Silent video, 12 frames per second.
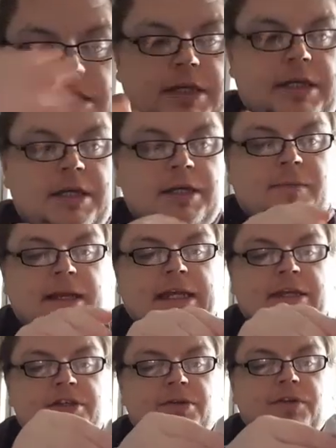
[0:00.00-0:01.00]
And you
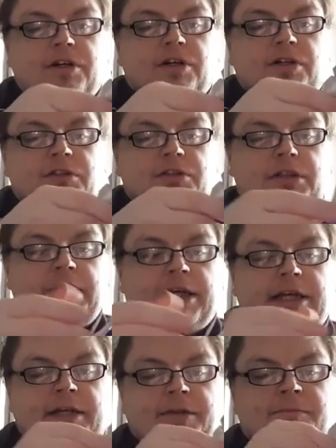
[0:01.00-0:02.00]
can do the whole.
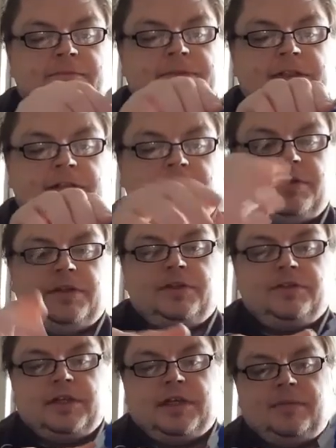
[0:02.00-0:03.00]
I'll do it
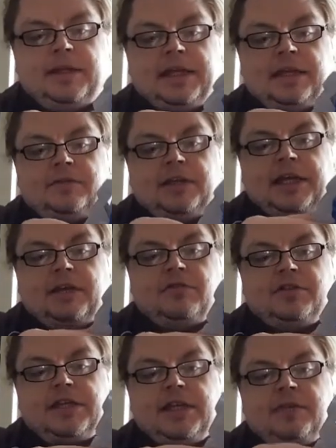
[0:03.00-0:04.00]
with the other arm. You can
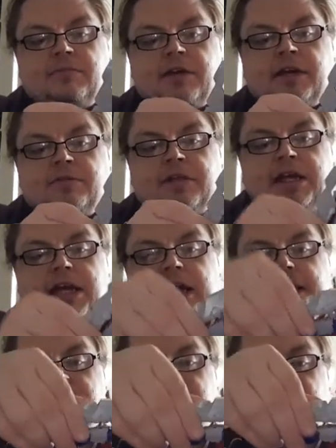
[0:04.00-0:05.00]
rotate them round, and
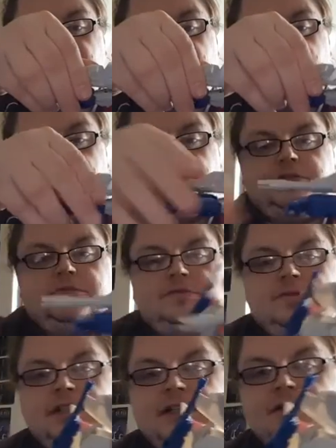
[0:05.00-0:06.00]
you can do the whole,
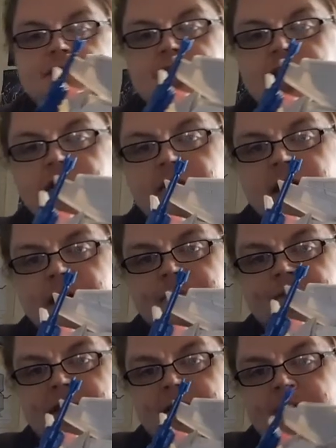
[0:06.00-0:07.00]
you know, seeker arm
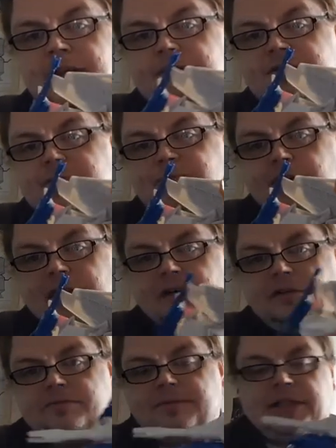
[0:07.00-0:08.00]
thing, which is pretty
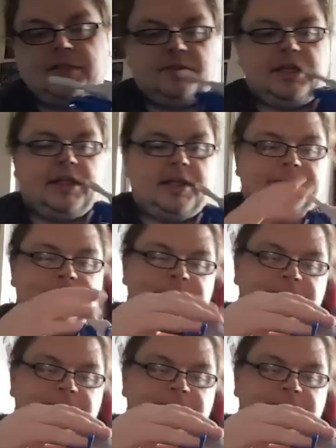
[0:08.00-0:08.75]
cool. I do like that.